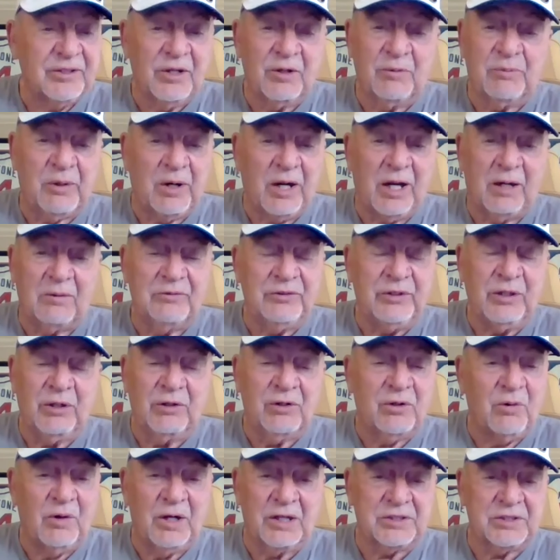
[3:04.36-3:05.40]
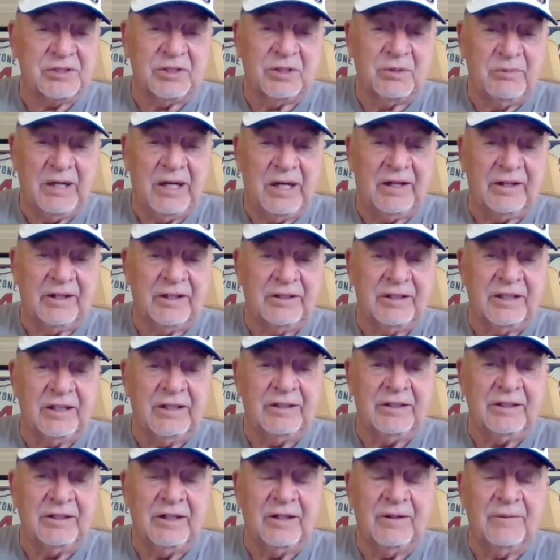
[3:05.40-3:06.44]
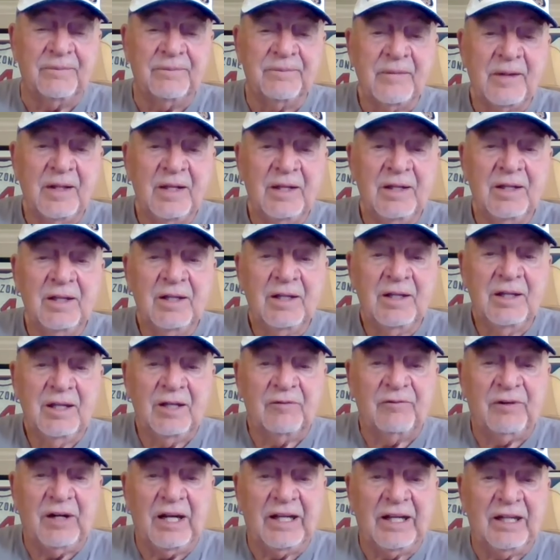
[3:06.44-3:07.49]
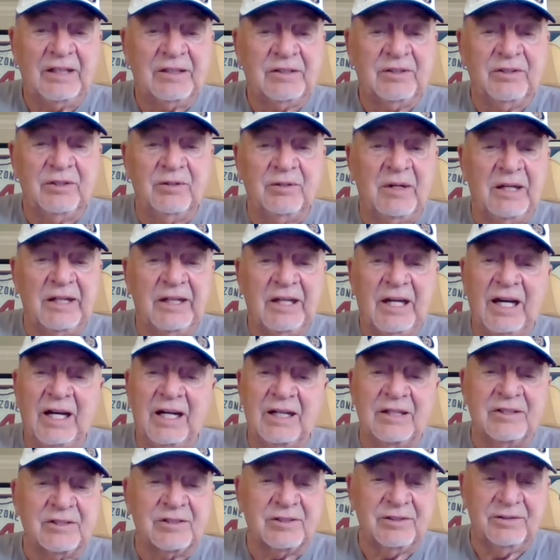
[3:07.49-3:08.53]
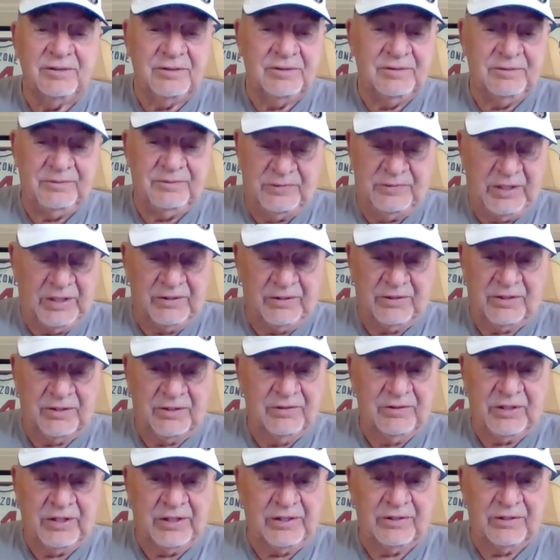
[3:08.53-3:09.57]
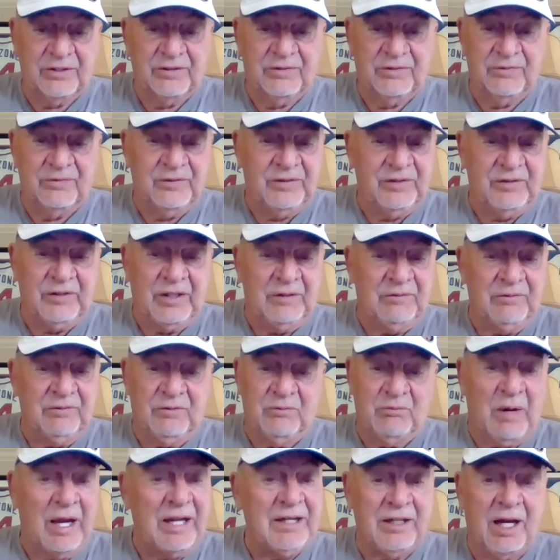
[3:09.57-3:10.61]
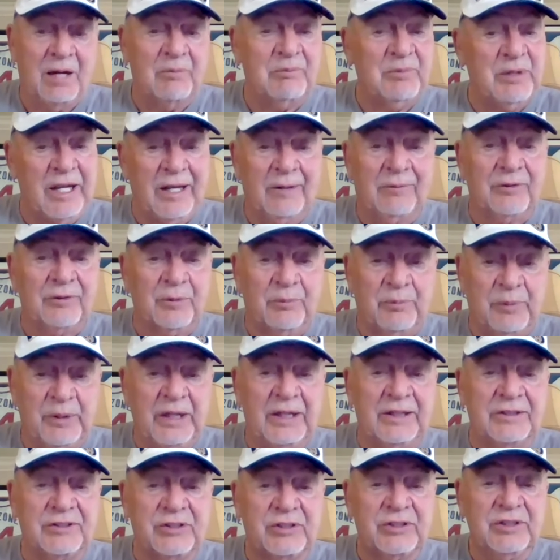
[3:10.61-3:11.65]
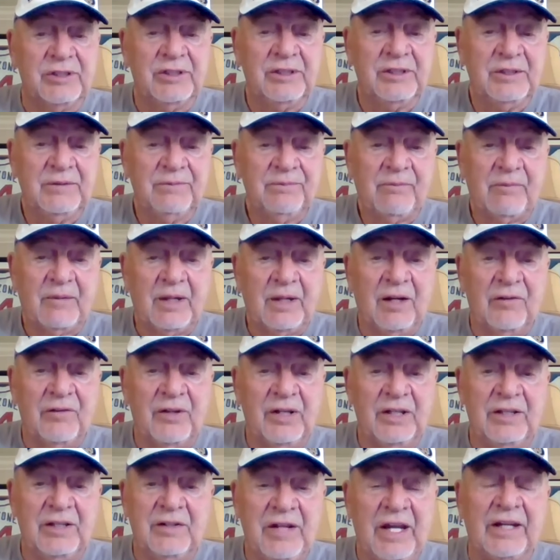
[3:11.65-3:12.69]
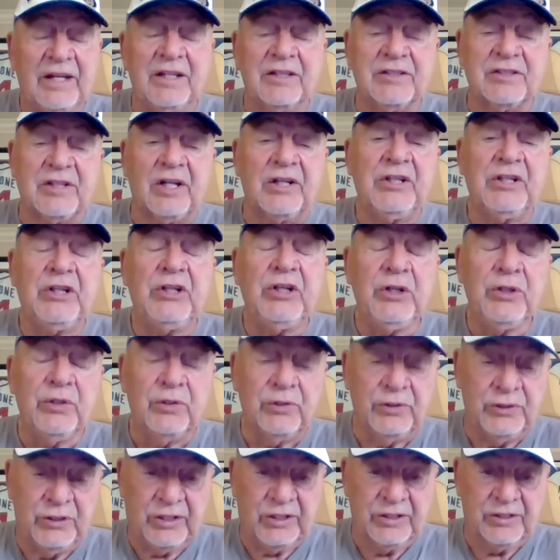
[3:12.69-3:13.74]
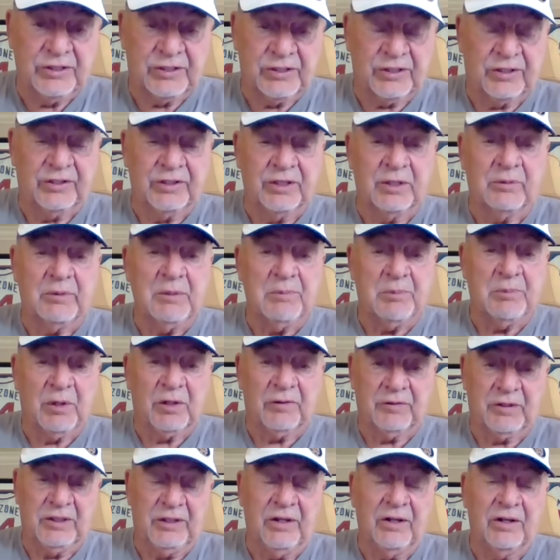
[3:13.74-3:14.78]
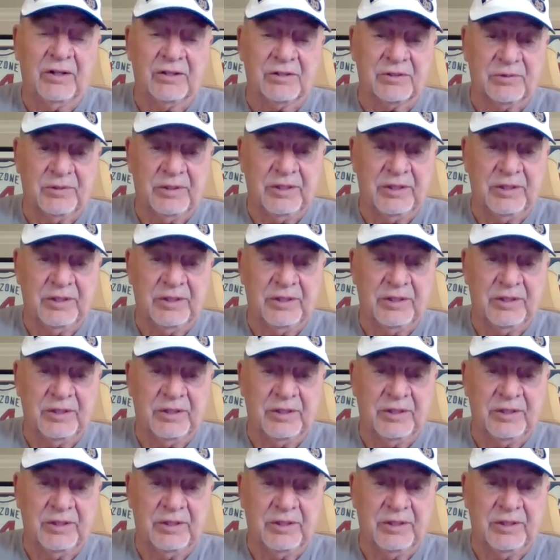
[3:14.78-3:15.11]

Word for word: no problem, no question about it. And uh, if I got two of my guys that are that are that might not be able to pitch, uh, then that is a huge concern. To be perfectly honest